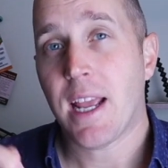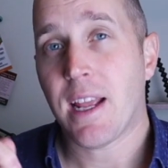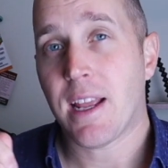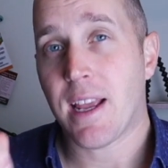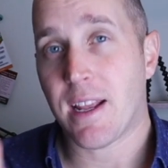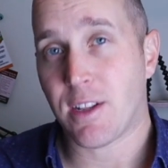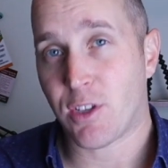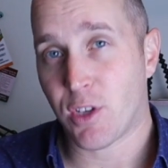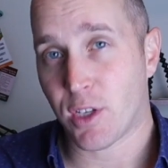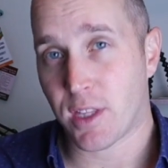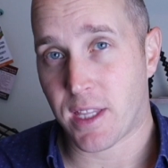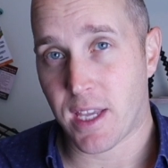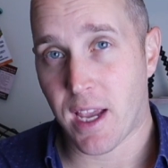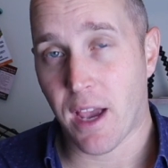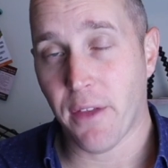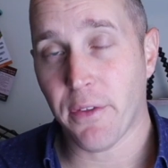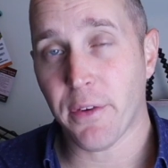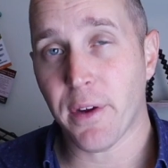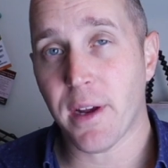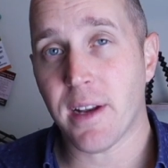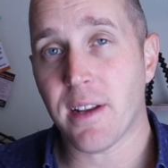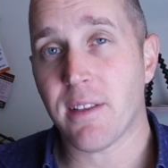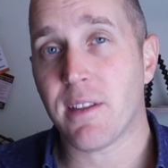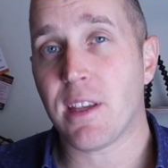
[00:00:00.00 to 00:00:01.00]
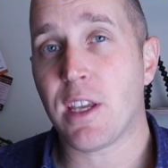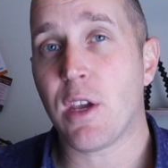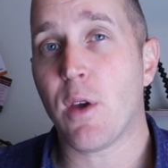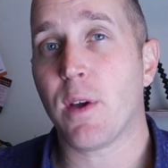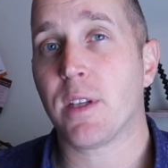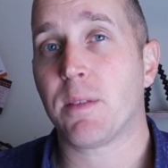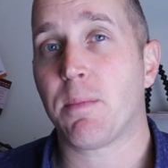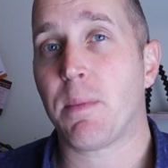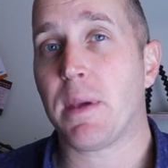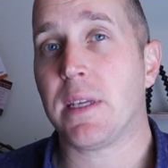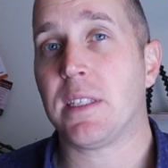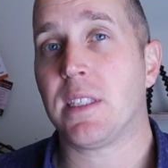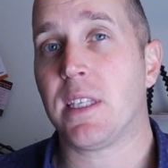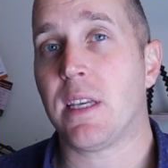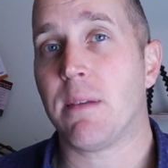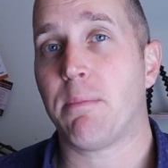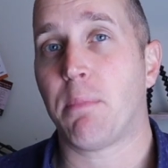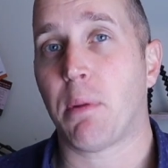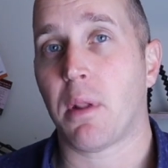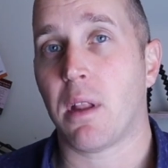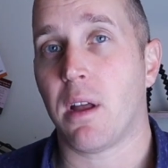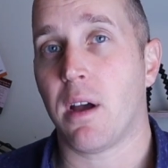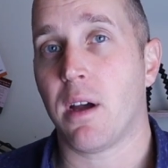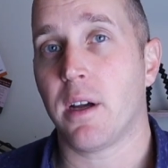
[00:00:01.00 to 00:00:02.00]
and took the other end of the USB-C
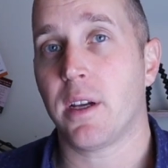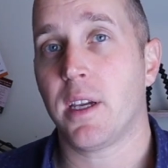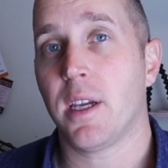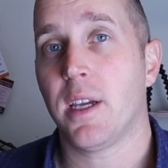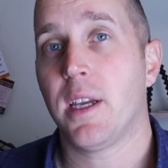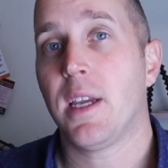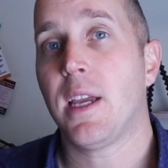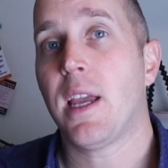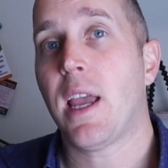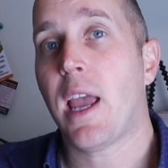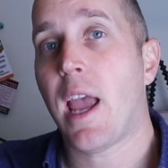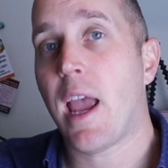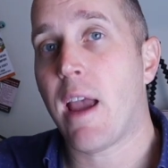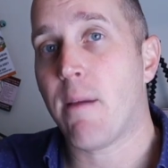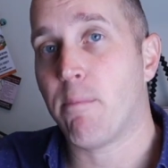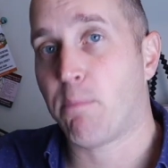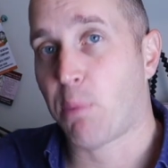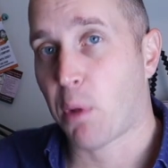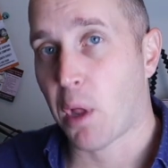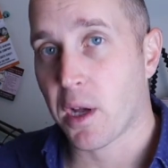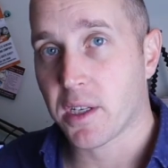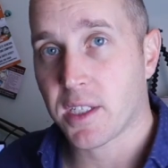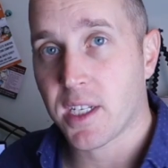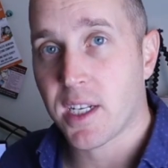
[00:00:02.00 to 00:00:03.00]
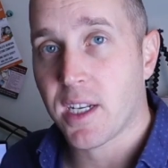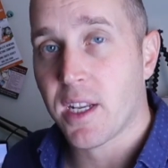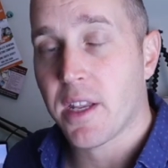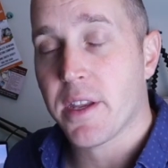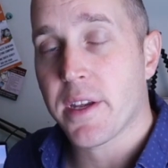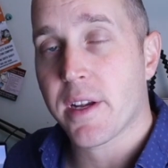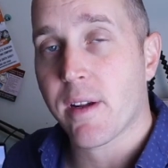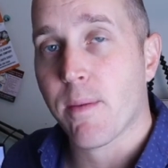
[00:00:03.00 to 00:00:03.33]
plug and plugged it into the